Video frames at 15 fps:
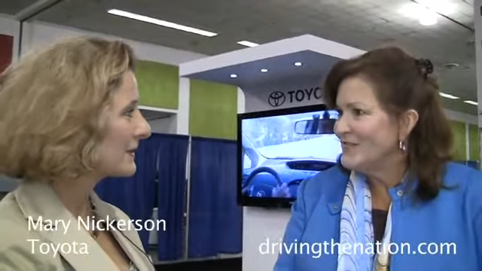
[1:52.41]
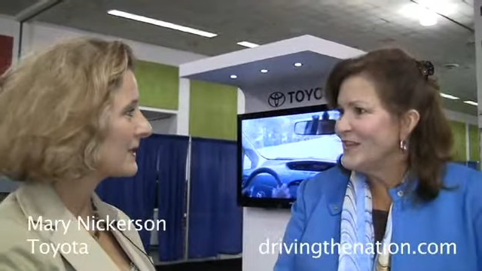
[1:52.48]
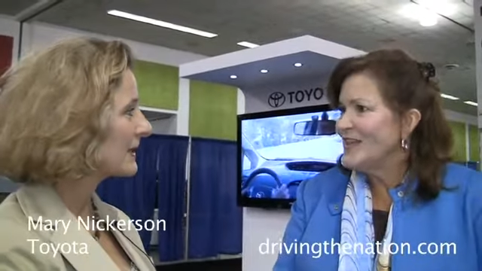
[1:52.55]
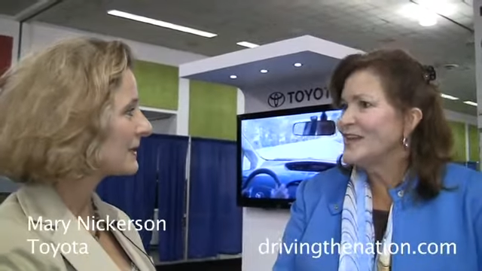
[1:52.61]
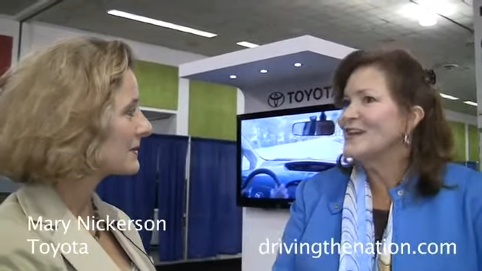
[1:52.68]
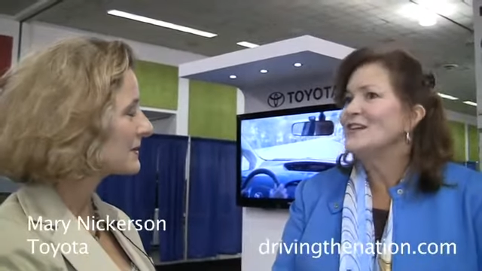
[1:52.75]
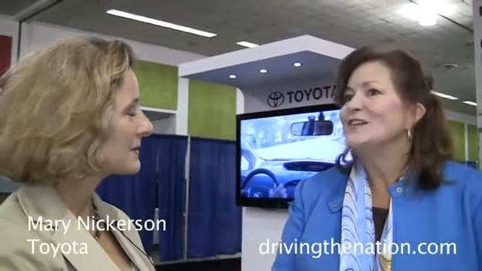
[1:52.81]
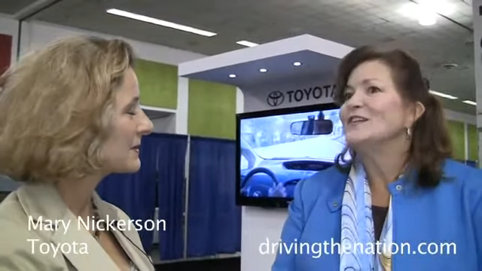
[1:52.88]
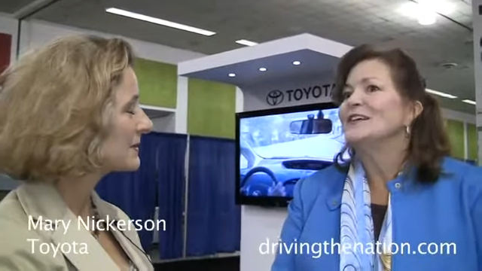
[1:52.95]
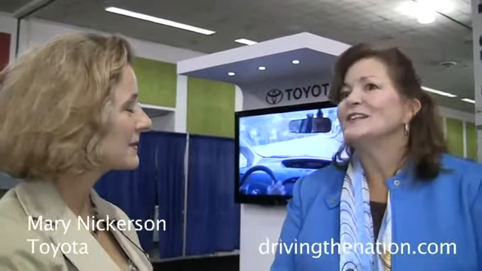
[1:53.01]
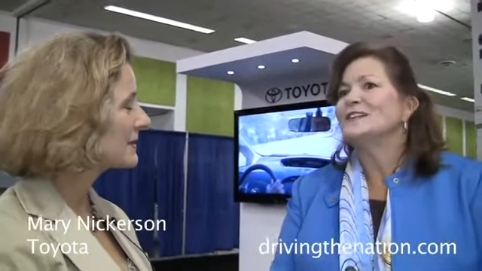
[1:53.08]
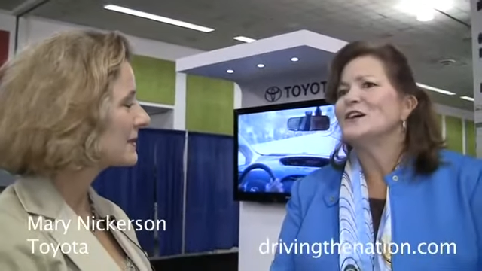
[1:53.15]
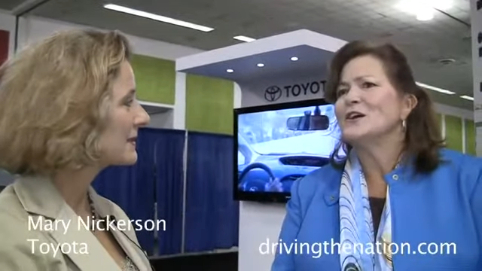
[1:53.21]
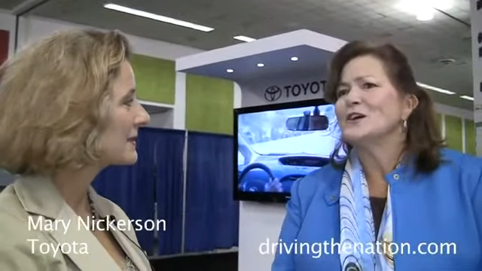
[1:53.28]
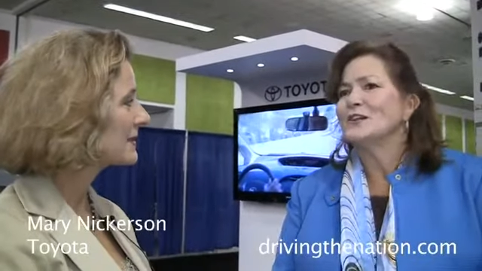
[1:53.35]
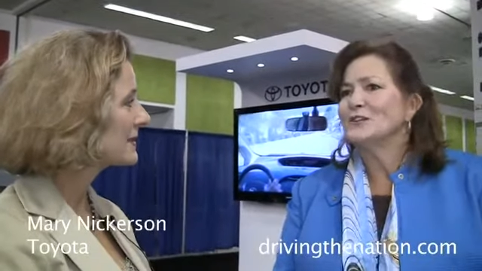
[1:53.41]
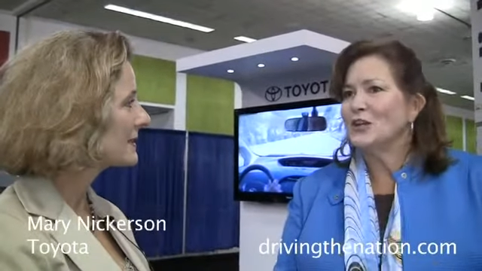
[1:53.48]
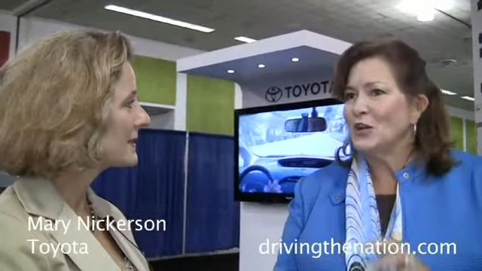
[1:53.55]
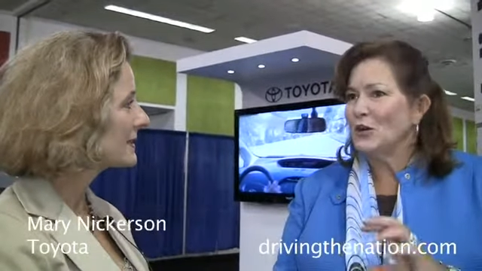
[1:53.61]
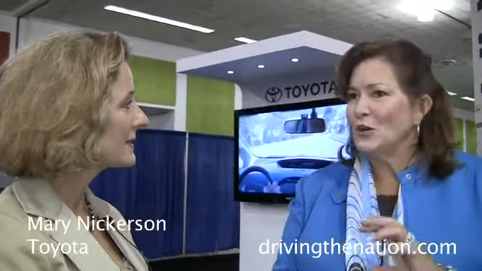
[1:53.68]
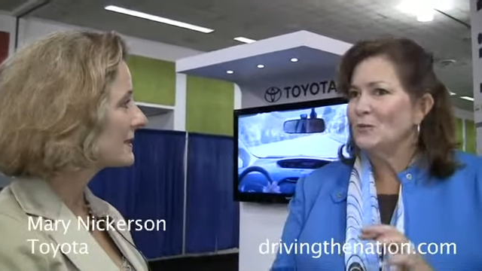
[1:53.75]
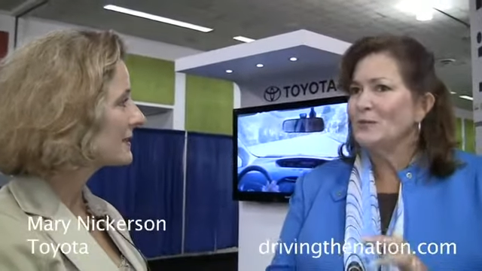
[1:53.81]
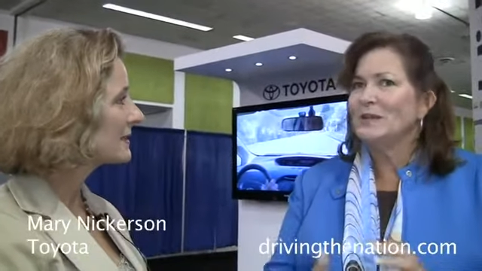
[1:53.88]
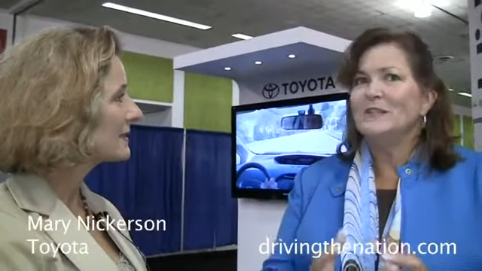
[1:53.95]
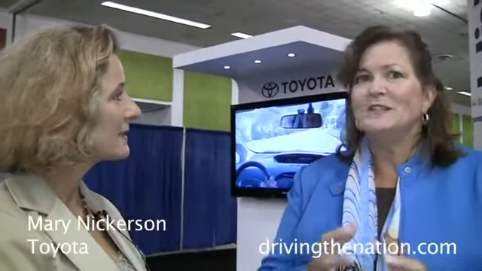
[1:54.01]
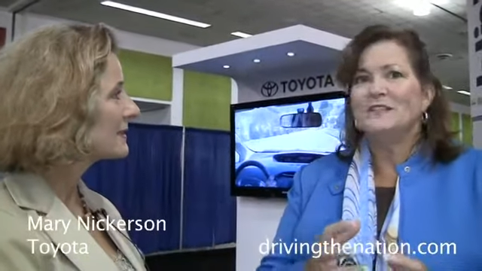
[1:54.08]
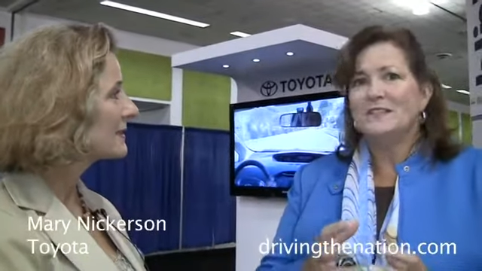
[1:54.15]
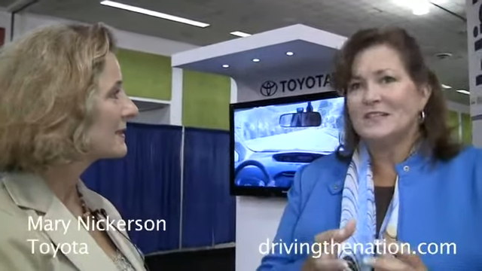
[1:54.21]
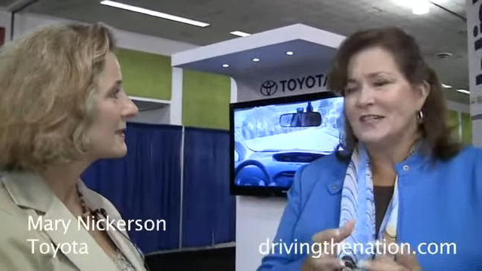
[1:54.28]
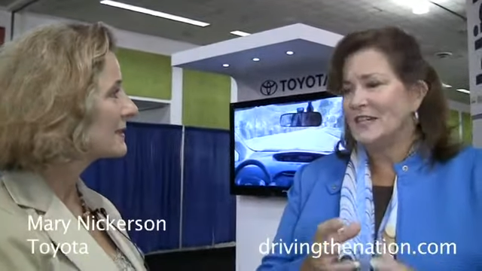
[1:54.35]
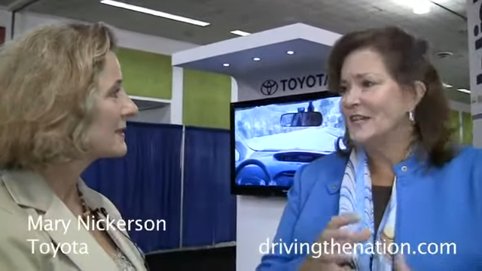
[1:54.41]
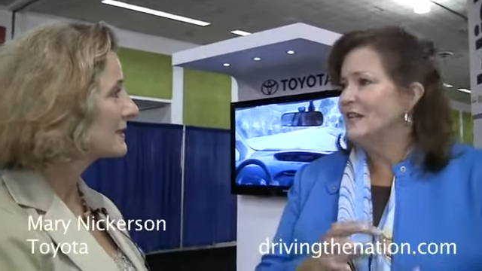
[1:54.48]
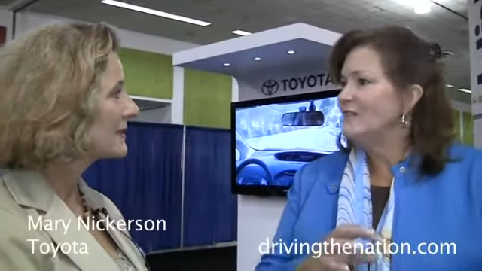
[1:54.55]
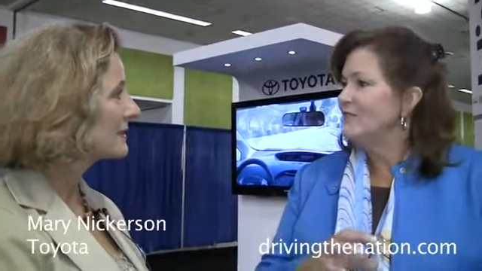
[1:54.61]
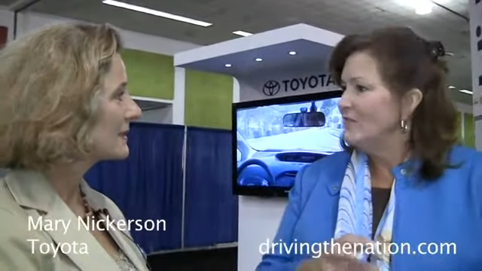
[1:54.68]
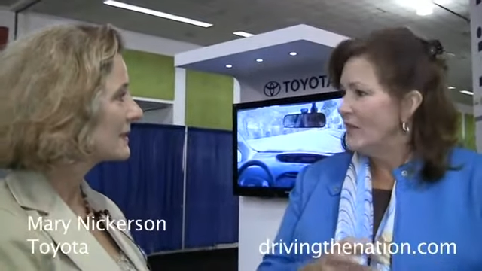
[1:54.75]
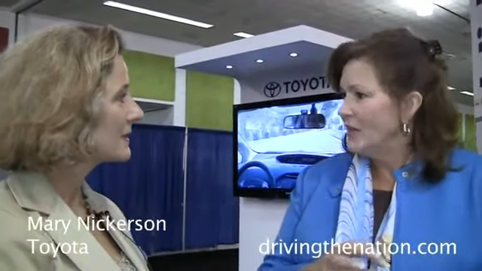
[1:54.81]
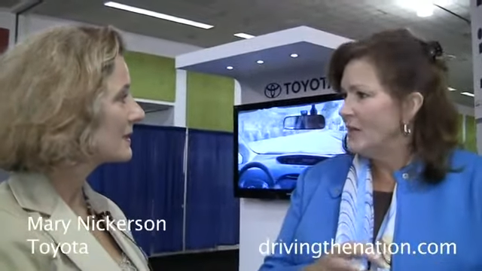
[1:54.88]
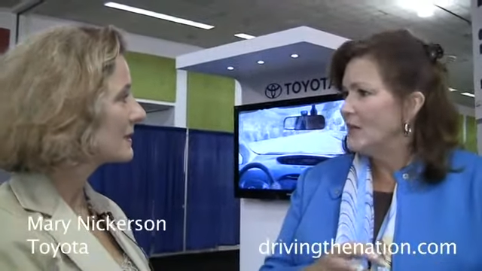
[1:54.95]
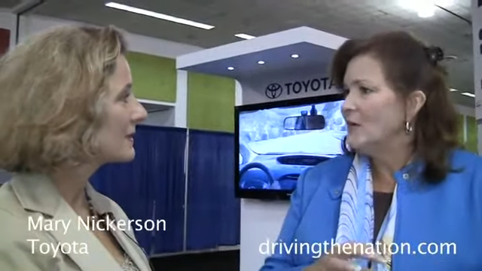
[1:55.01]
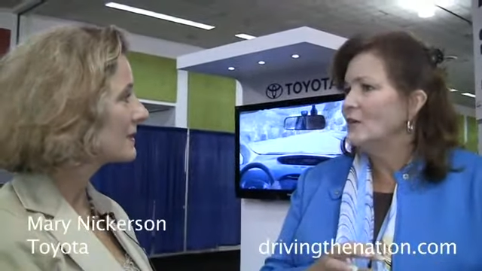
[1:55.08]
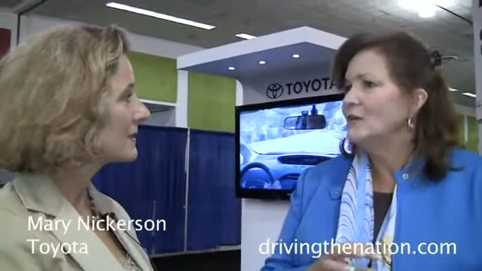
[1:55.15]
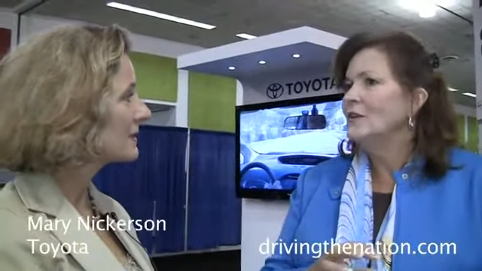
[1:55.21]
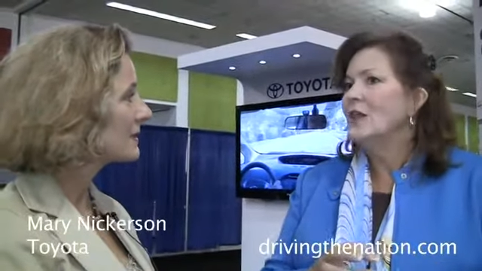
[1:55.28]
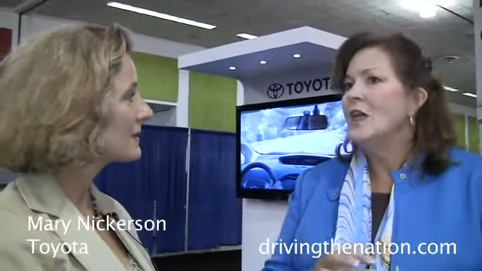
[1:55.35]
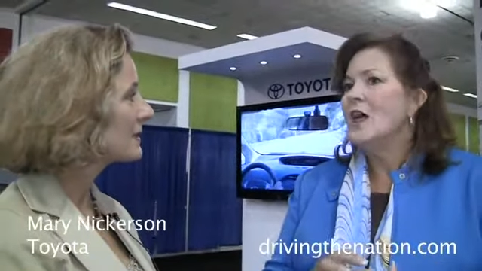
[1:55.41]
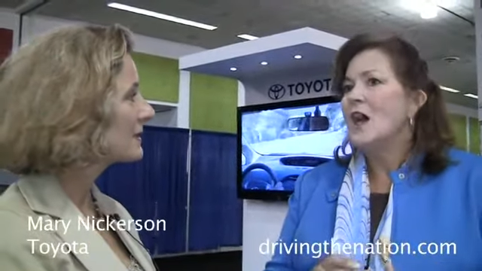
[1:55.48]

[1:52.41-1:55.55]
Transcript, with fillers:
Speaker 1: vehicle. Yes. It's a it's an urban city vehicle.